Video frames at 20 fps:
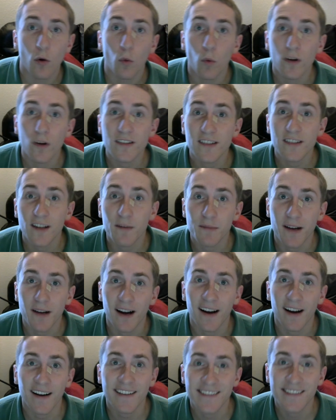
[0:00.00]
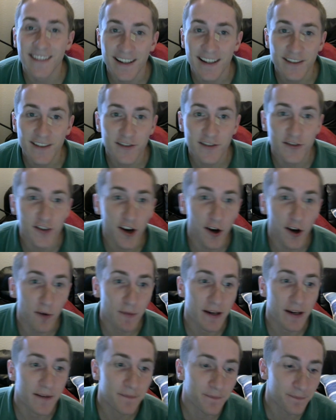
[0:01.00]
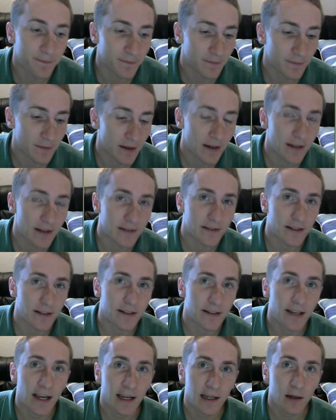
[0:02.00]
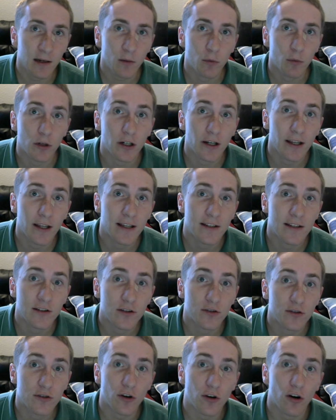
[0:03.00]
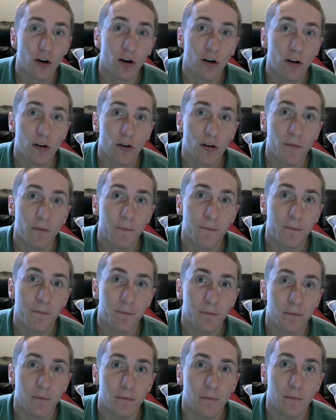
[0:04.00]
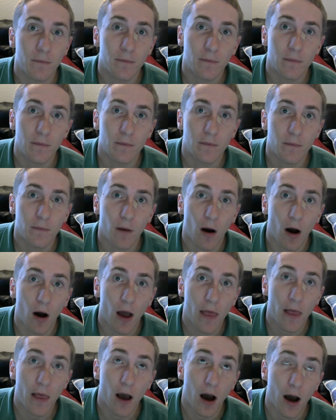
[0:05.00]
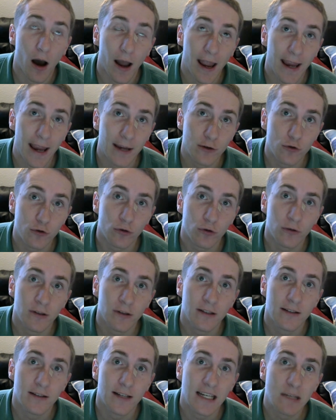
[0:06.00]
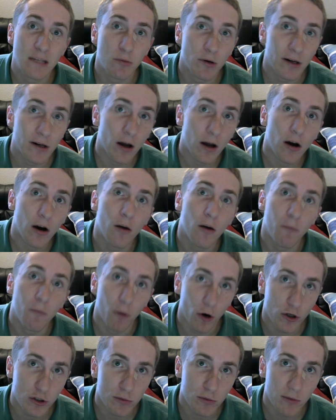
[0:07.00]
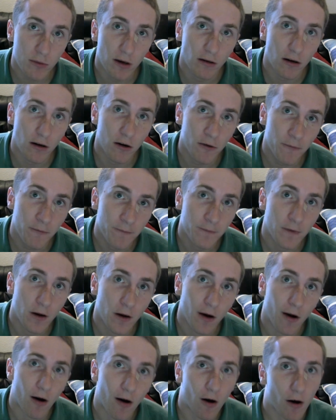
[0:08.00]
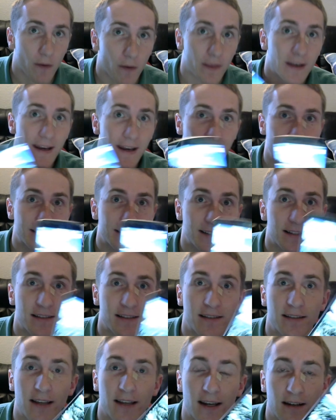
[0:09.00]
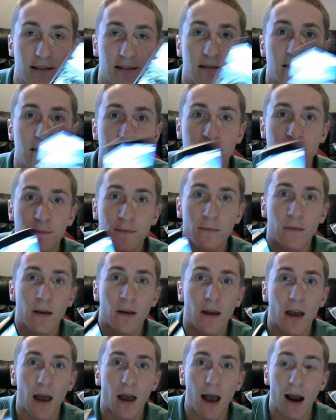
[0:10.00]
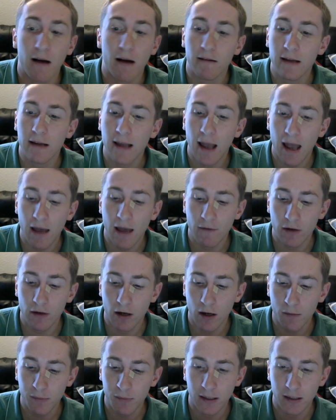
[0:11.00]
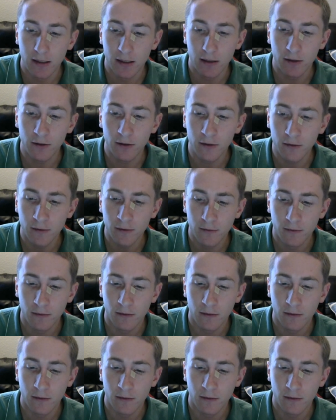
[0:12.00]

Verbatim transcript: What's up guys? It's Jeremy. Today we're going to install uh, Android 6.0 Marshmallow on the Nexus 6. I already have it up here,